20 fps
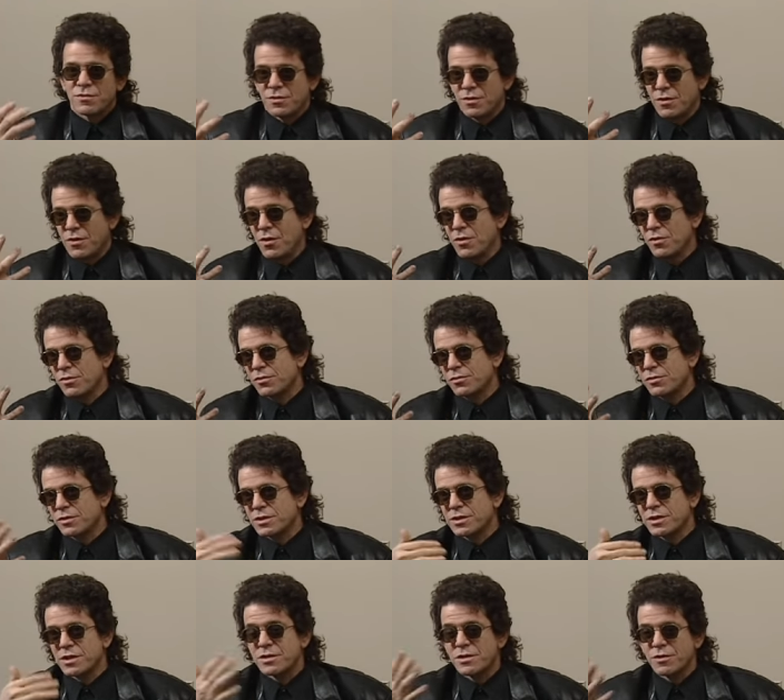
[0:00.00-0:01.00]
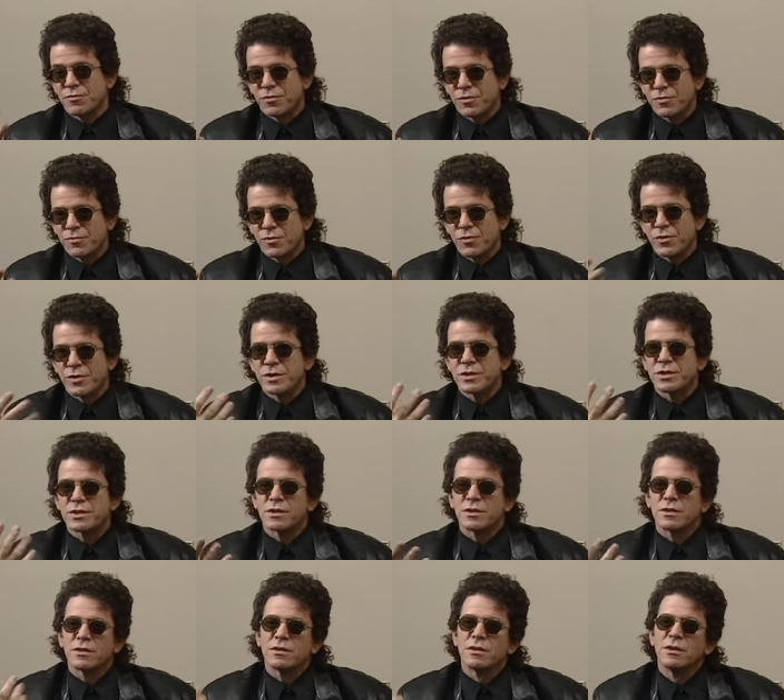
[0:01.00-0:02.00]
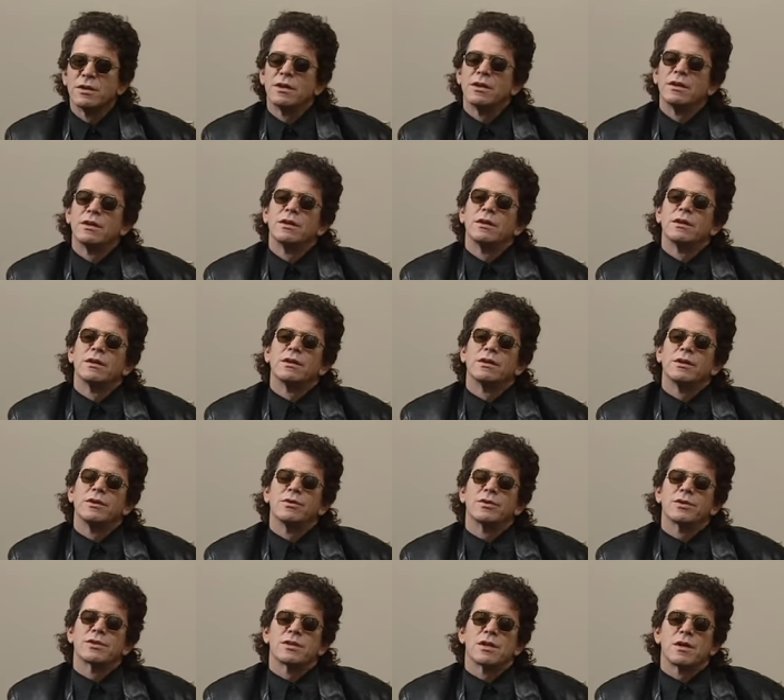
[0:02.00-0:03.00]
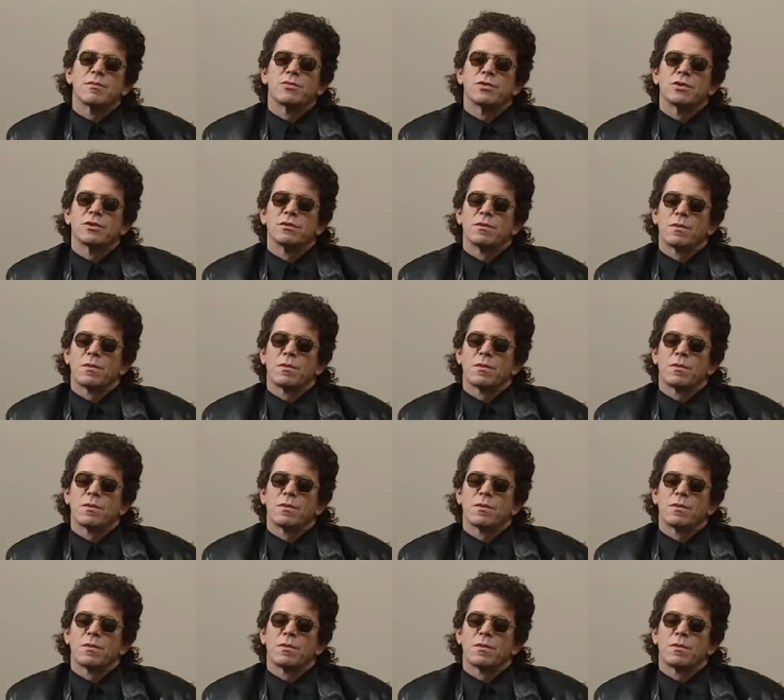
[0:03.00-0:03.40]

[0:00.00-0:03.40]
oh, it's a different voice, and you accept it